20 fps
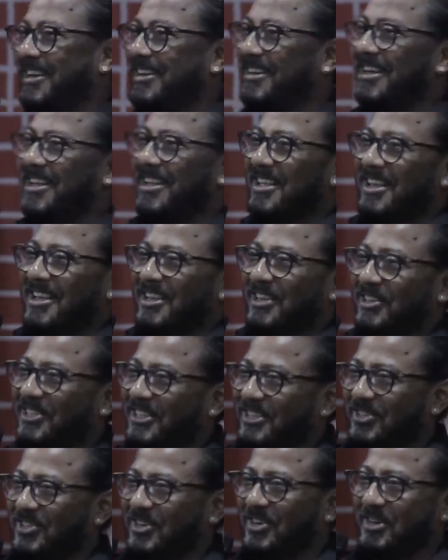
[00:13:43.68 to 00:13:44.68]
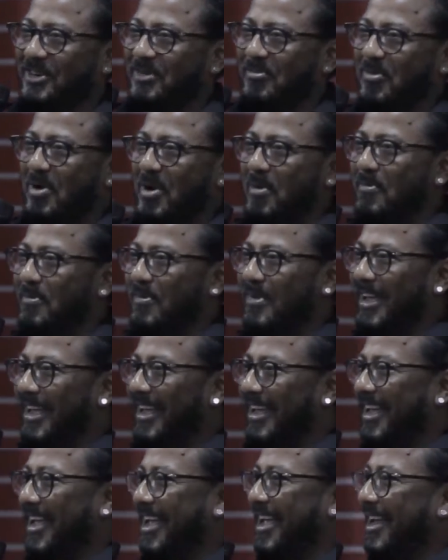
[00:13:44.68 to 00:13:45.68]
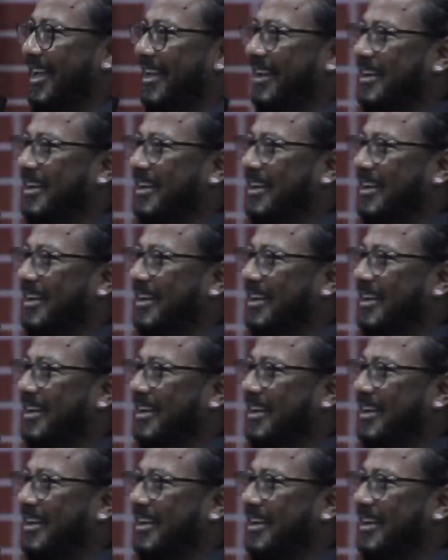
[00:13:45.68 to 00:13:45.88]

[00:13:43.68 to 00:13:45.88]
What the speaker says: and since you're in Bombay,